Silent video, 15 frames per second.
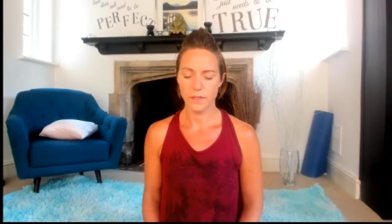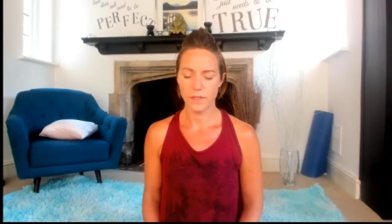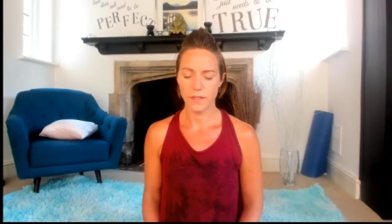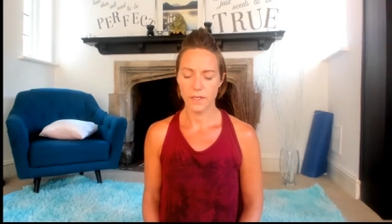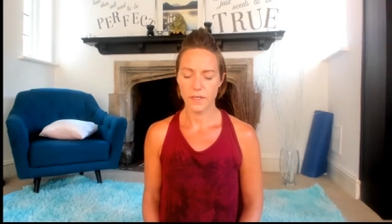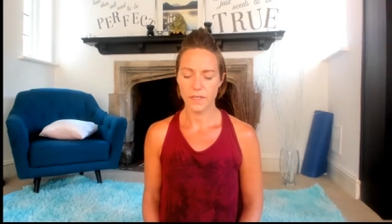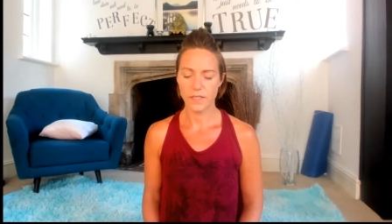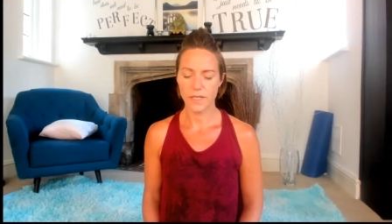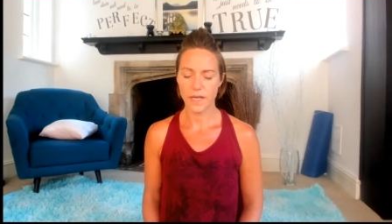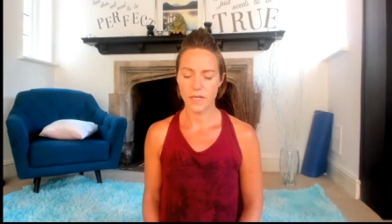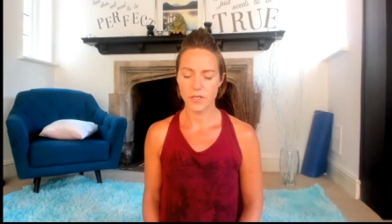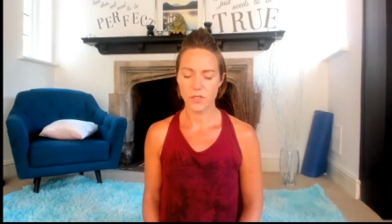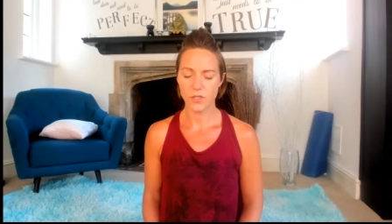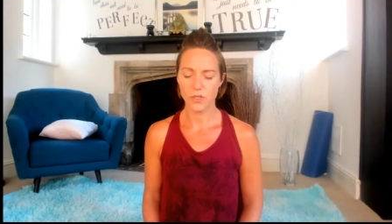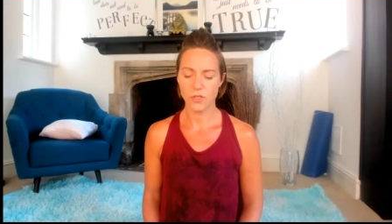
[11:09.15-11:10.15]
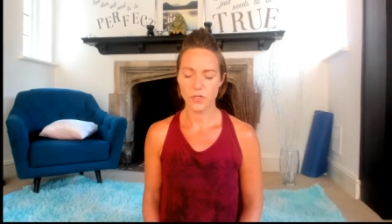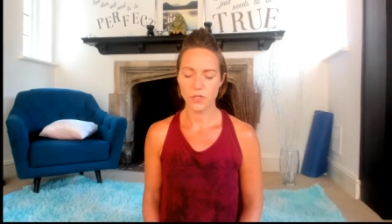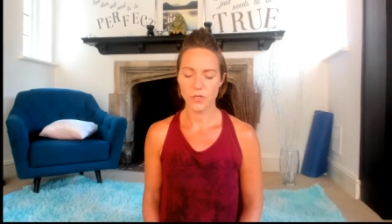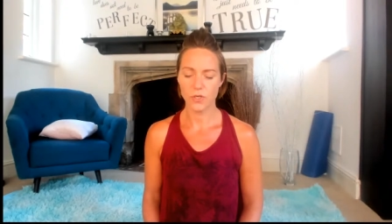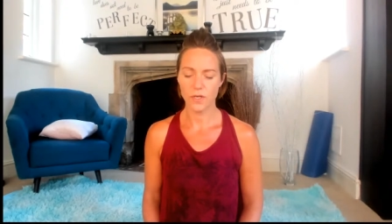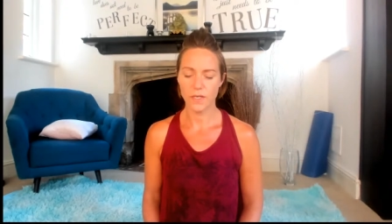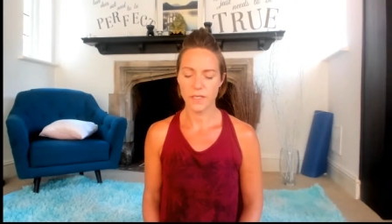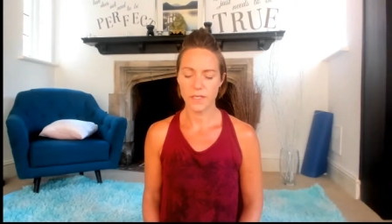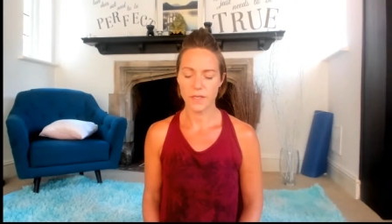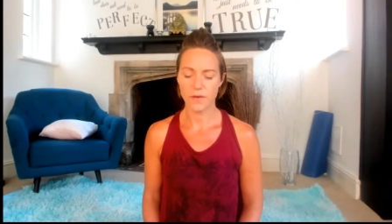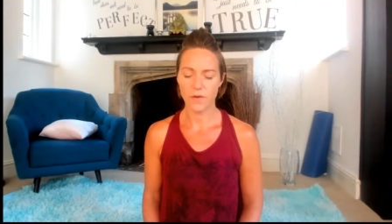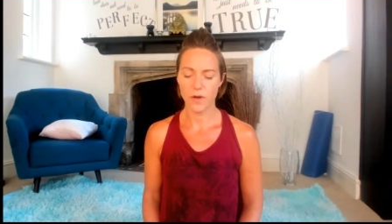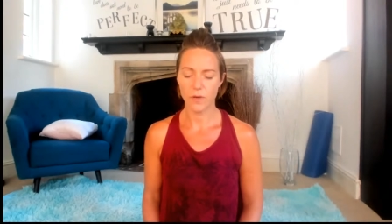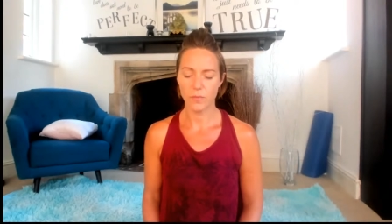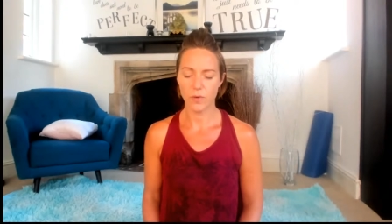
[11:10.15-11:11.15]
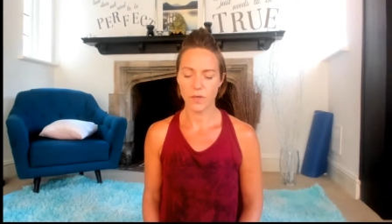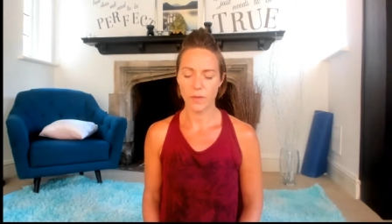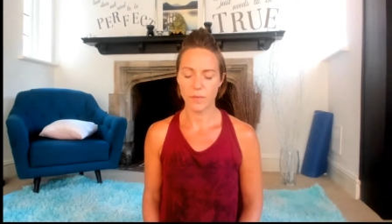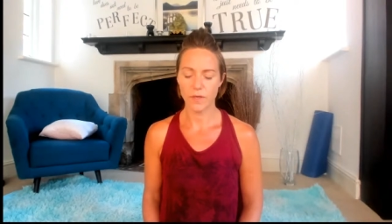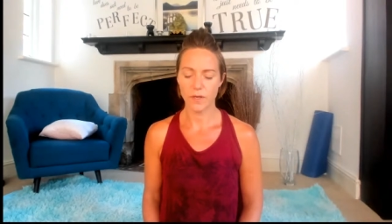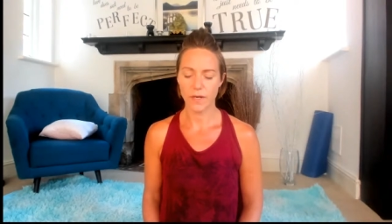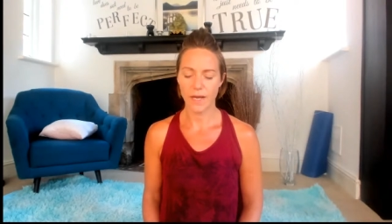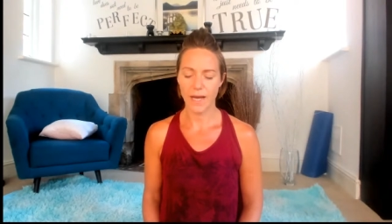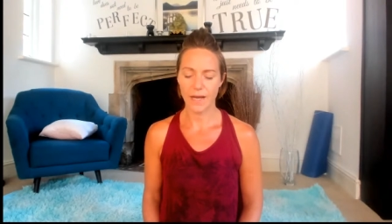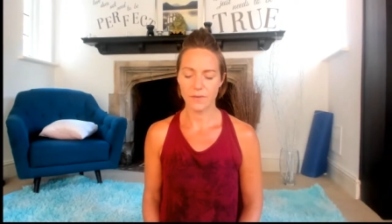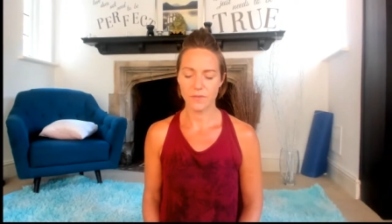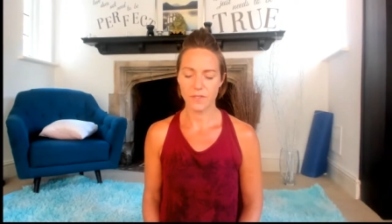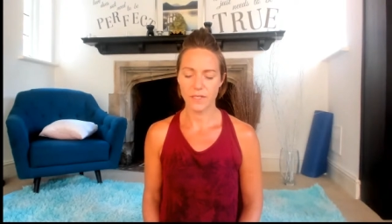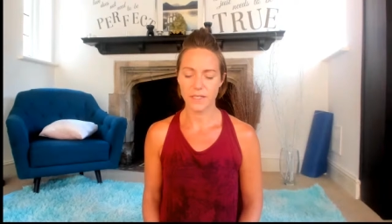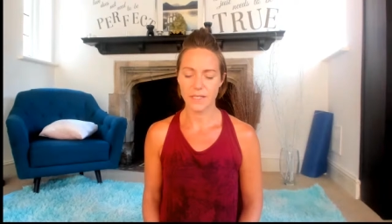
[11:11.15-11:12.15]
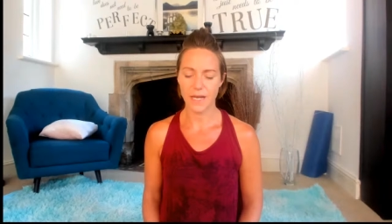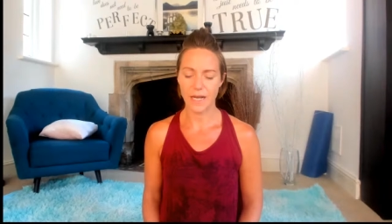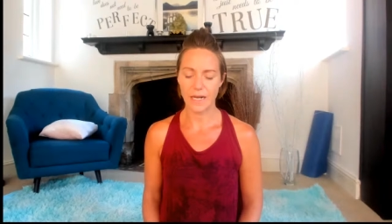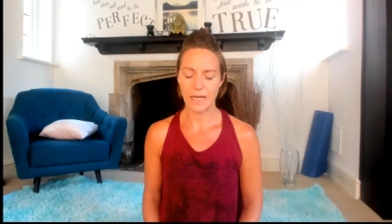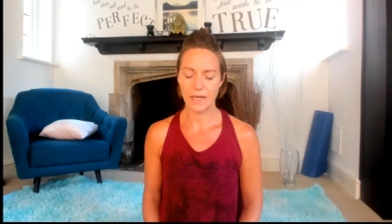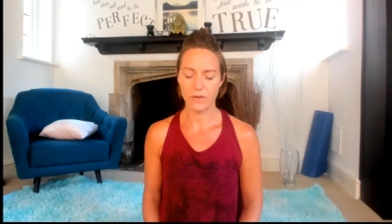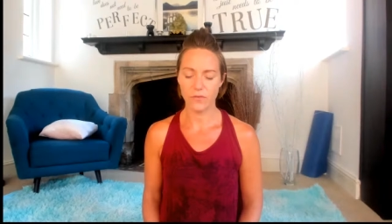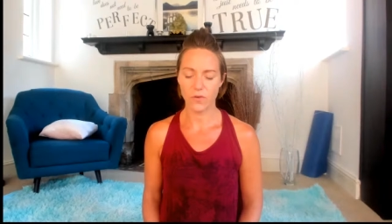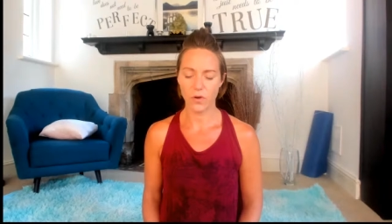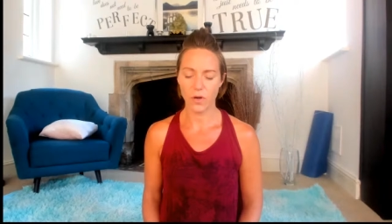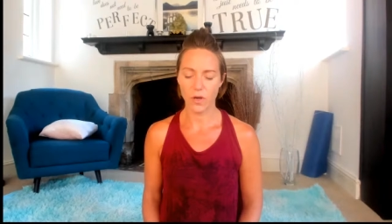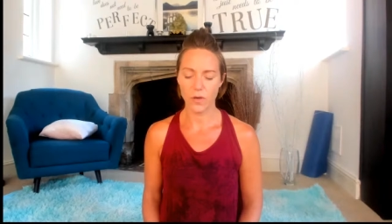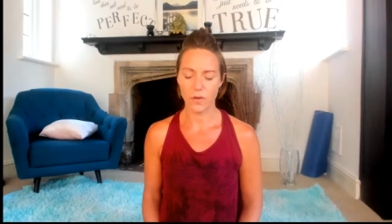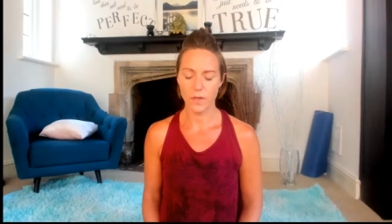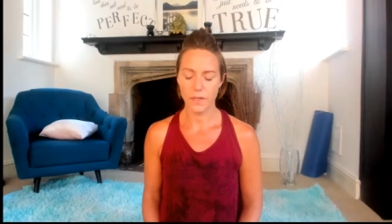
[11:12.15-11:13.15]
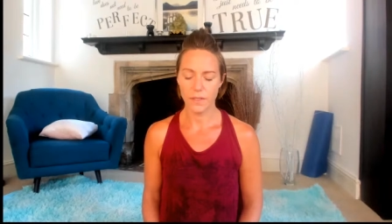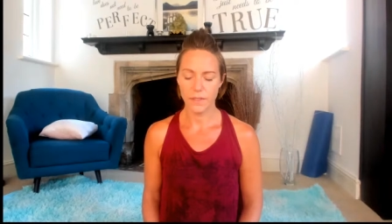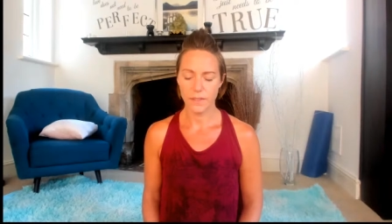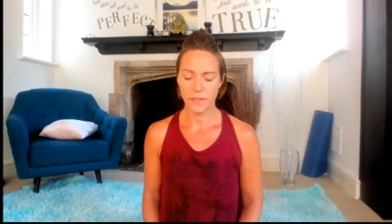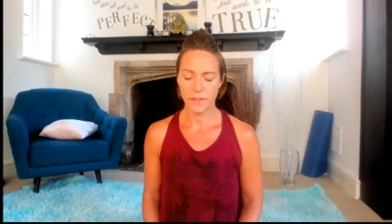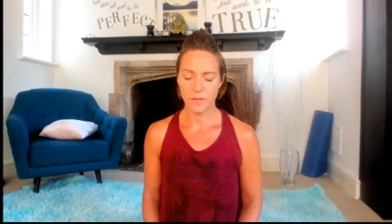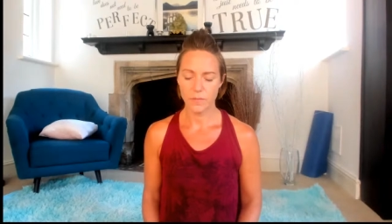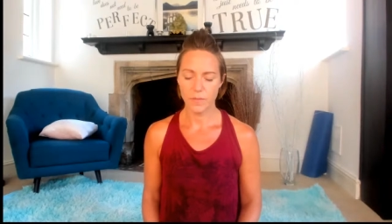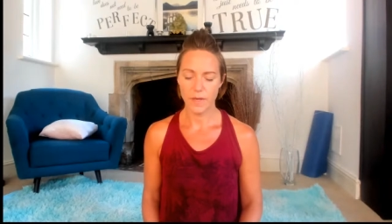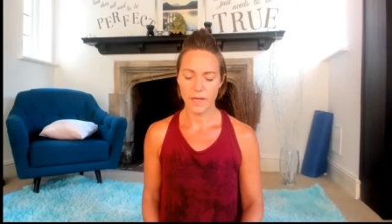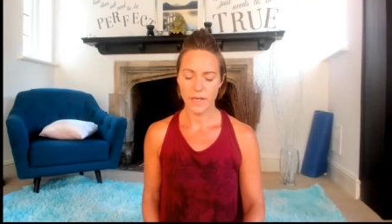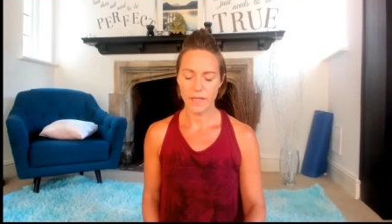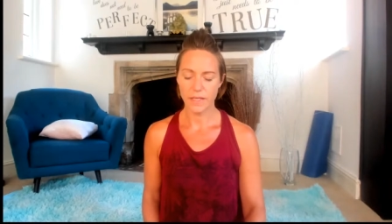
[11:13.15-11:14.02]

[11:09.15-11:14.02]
the intention to tune into their own body. You don't have to exactly follow me.